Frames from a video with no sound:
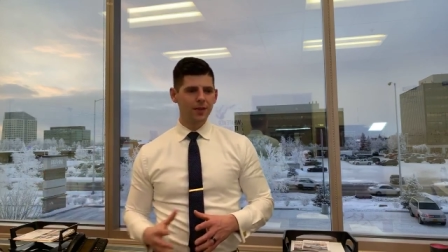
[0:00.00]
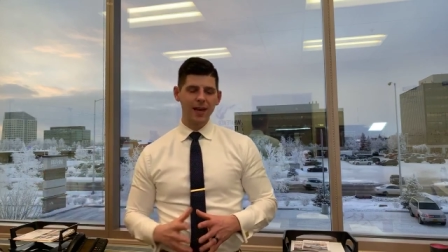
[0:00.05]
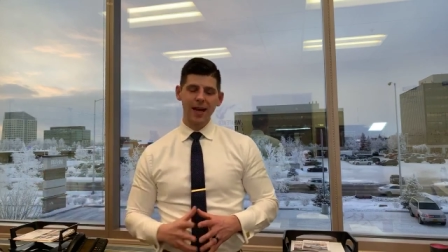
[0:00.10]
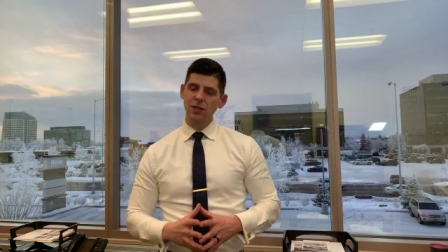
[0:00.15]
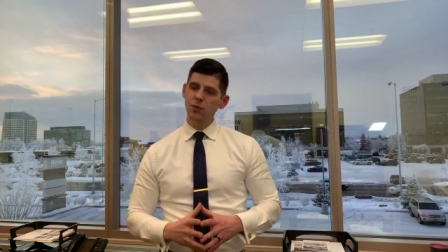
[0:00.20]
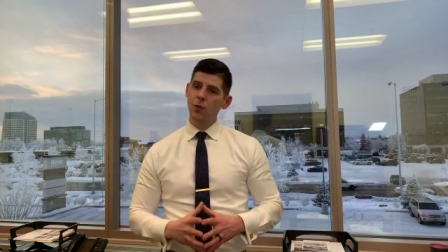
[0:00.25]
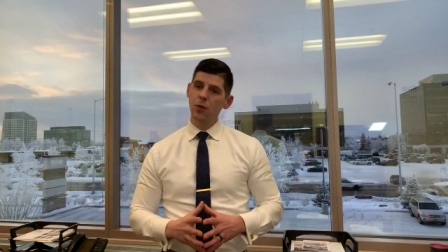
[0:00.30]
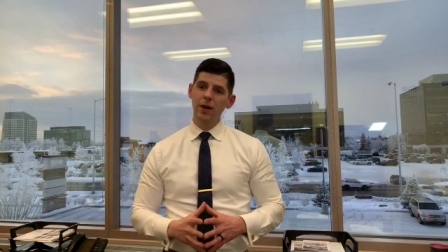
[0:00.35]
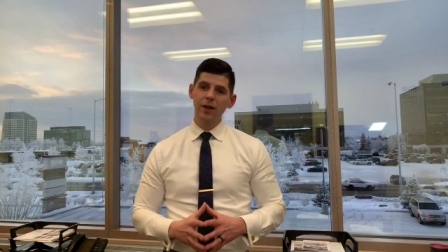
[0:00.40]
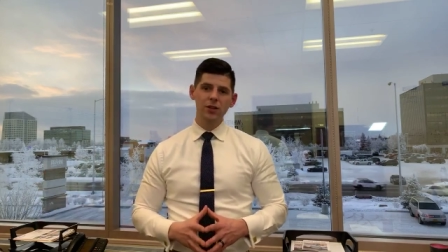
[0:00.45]

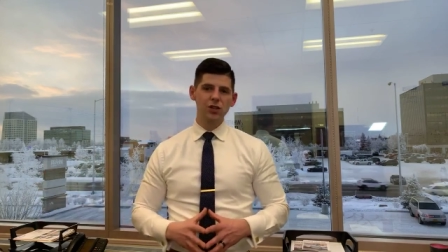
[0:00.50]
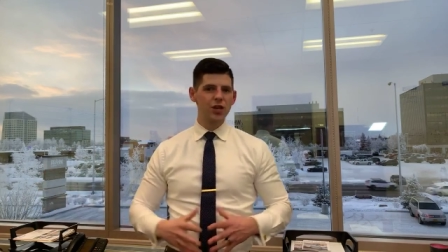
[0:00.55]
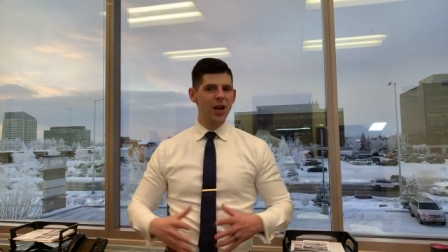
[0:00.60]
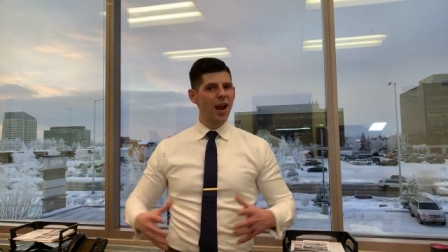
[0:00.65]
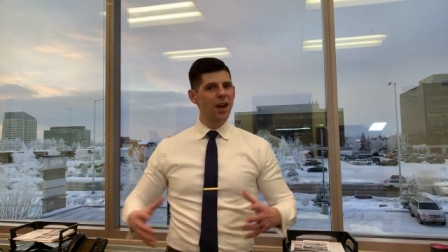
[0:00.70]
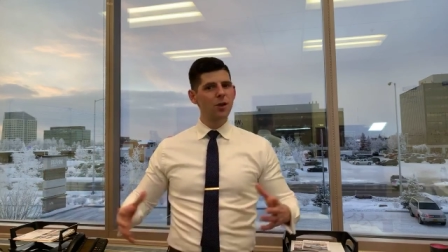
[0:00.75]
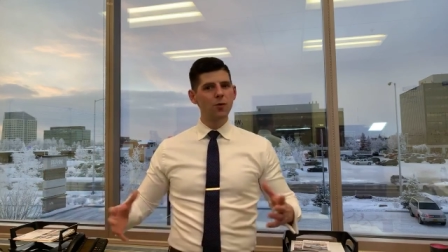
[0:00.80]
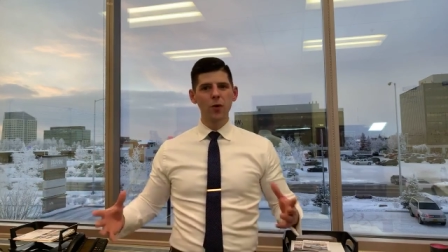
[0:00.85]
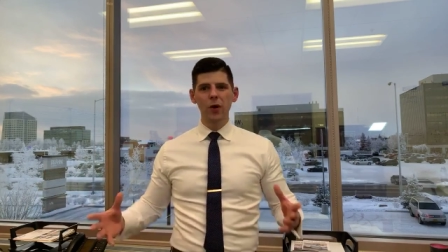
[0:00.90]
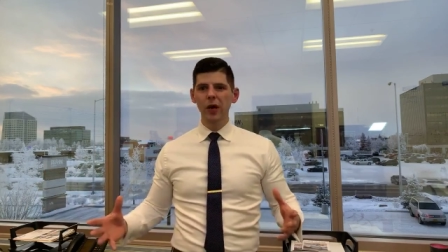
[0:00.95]
That's what
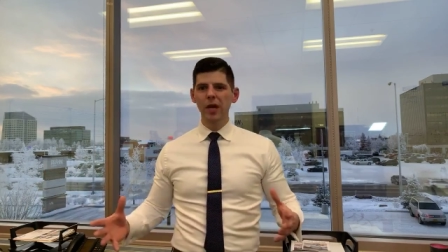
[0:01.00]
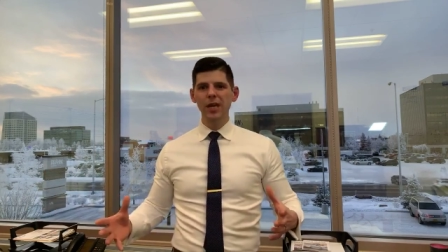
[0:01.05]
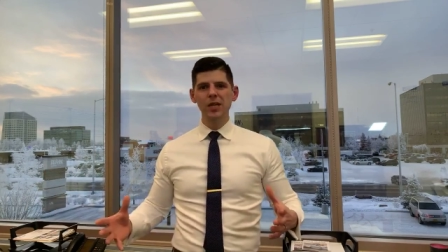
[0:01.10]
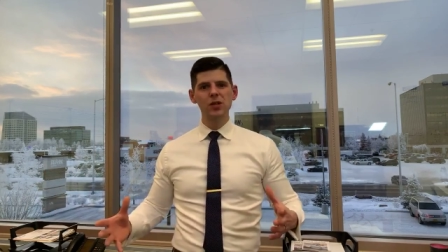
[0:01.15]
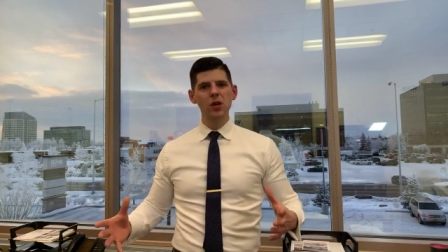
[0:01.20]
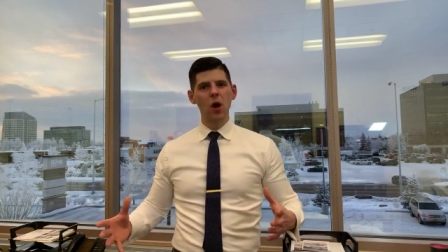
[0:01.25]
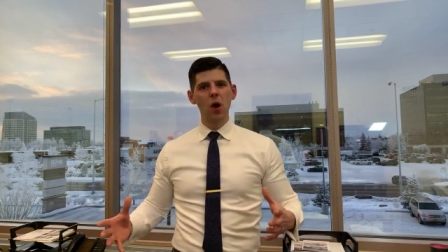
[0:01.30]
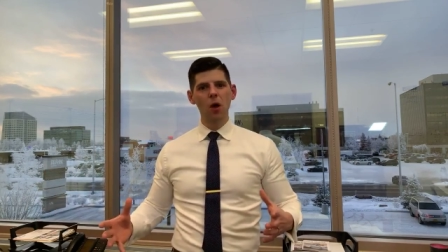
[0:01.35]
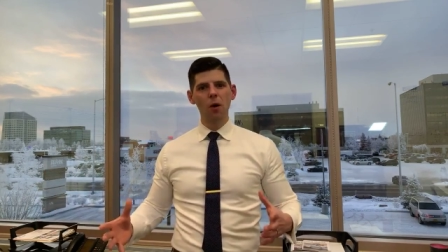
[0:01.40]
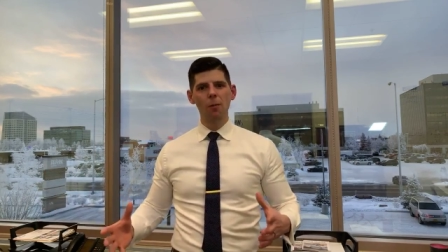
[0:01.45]
January
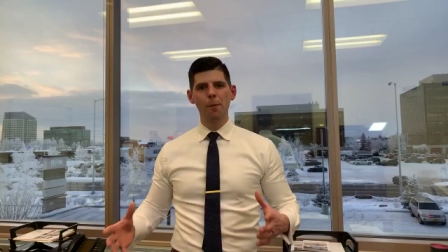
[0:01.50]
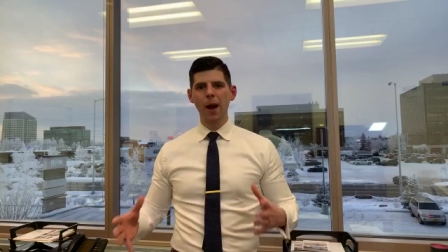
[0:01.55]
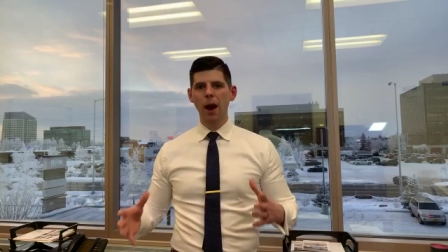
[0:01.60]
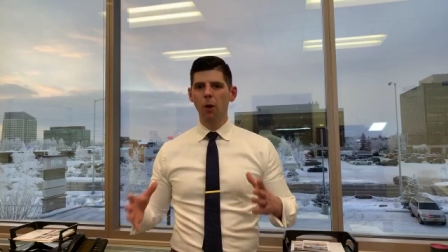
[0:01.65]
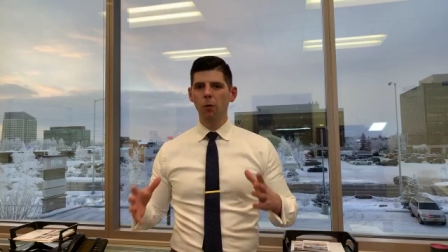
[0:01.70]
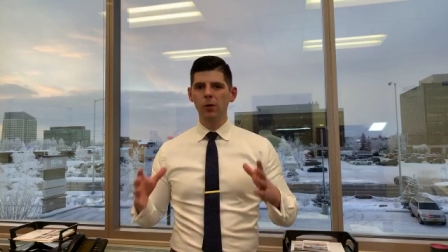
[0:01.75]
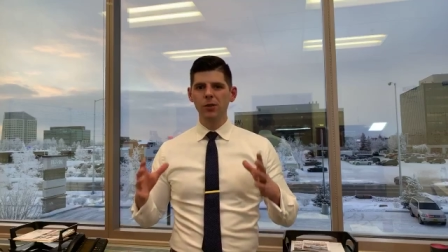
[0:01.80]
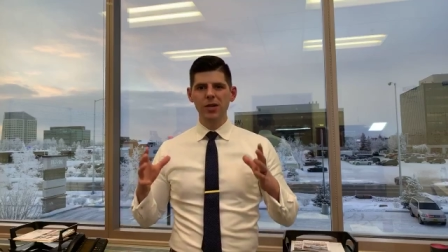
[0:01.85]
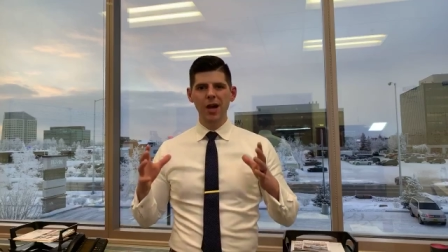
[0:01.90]
is all about.